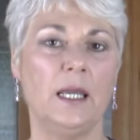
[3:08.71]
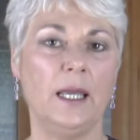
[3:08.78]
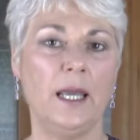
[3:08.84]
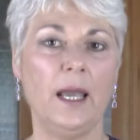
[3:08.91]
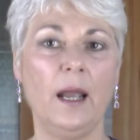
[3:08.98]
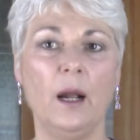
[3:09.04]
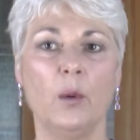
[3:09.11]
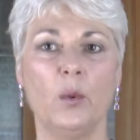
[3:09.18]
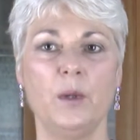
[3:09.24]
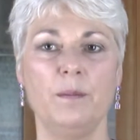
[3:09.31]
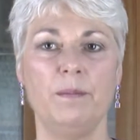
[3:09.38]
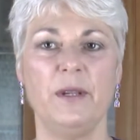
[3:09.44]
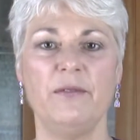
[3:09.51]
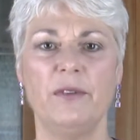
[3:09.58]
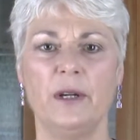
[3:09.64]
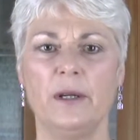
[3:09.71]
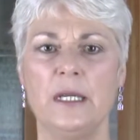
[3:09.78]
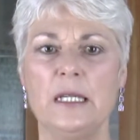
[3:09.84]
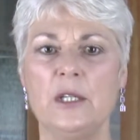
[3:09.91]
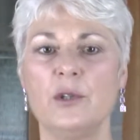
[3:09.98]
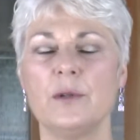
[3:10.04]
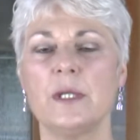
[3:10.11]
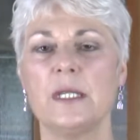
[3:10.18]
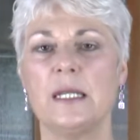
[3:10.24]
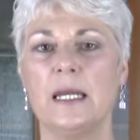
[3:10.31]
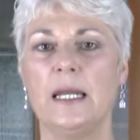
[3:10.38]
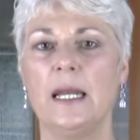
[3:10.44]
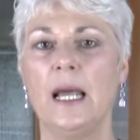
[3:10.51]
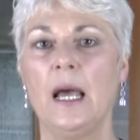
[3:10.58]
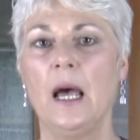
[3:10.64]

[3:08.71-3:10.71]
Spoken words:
care, wouldn't be very interested.